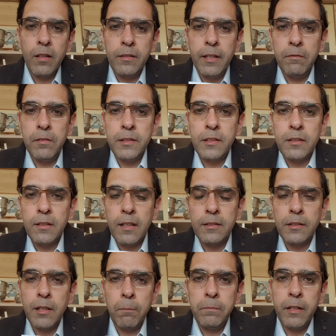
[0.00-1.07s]
division and
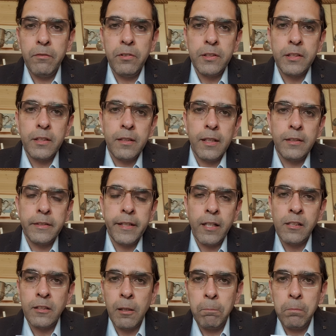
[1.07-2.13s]
subdivision and
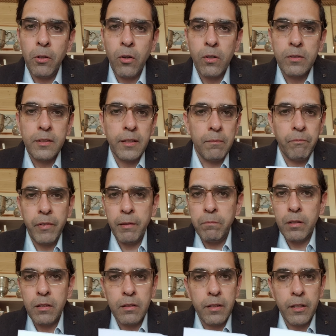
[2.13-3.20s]
sells the plots, and
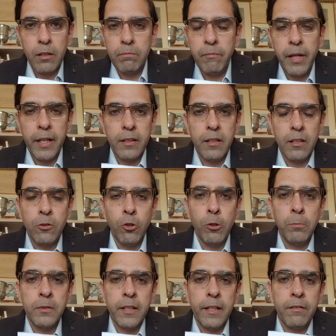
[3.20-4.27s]
people make their
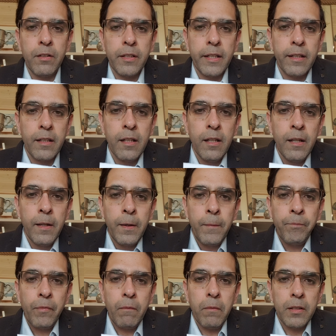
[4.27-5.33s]
homes and everything,
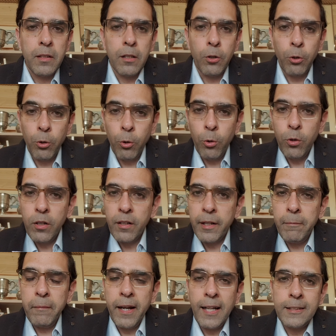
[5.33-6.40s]
but the road
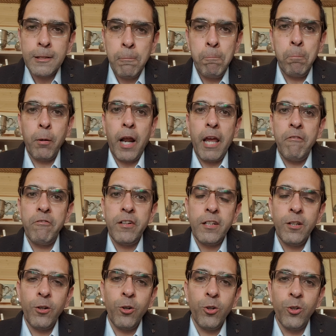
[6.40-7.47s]
remains a private
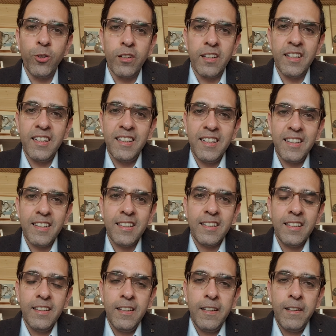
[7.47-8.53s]
road.
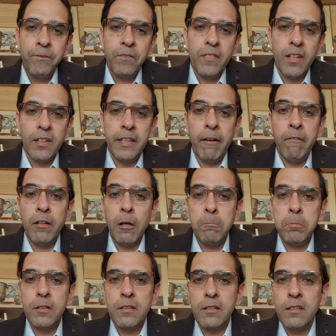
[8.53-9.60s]
Yeah, the
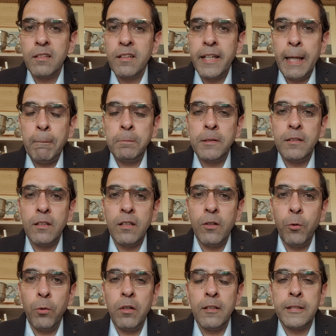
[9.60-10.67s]
developer keeps the
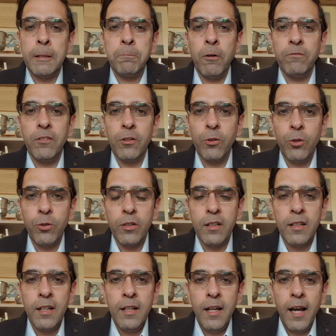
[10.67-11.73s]
ownership of the road
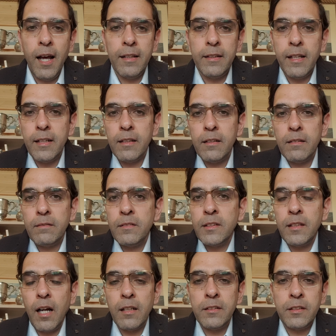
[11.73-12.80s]
and then
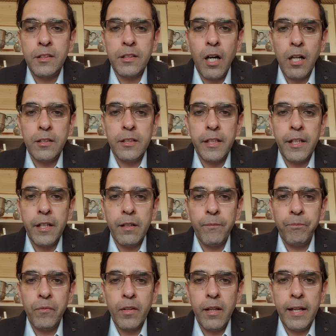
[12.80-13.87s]
starts charging
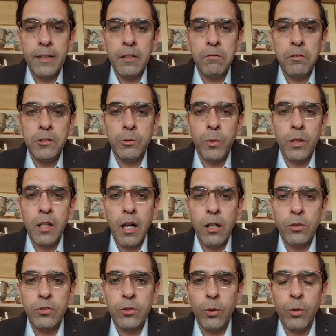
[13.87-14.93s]
individual
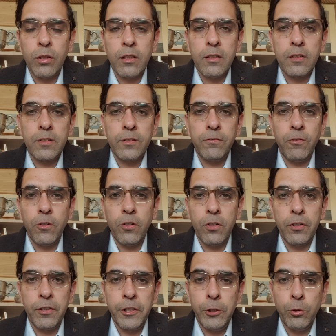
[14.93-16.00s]
house owners for
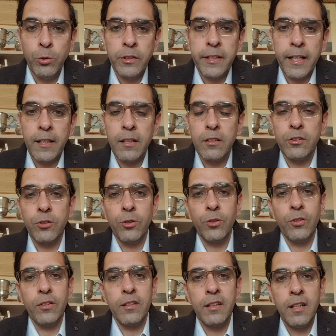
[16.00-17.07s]
using this
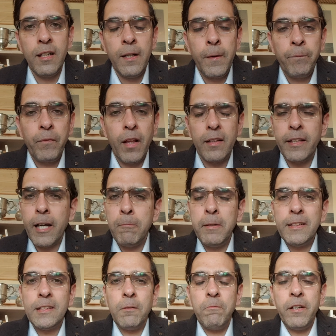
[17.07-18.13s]
road. And there have
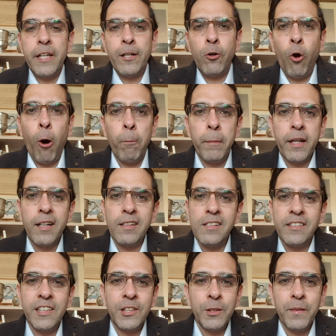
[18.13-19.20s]
been some very comical
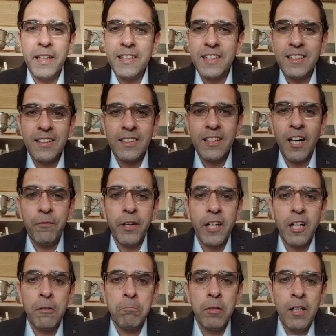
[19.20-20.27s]
situations coming
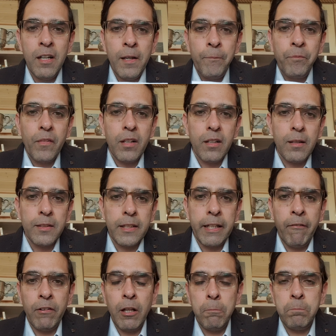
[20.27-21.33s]
up. The
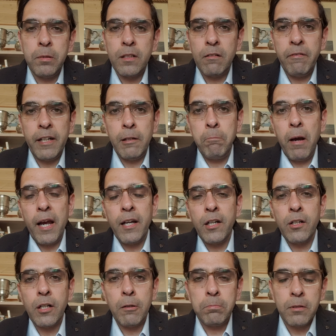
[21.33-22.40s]
developer went
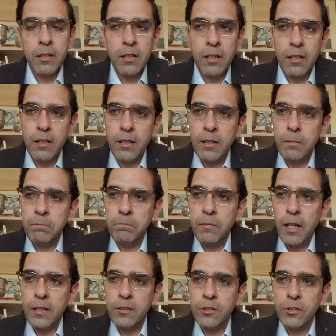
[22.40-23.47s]
bankrupt,
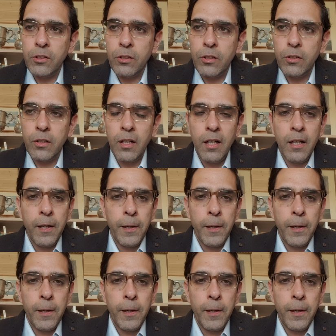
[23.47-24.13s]
and so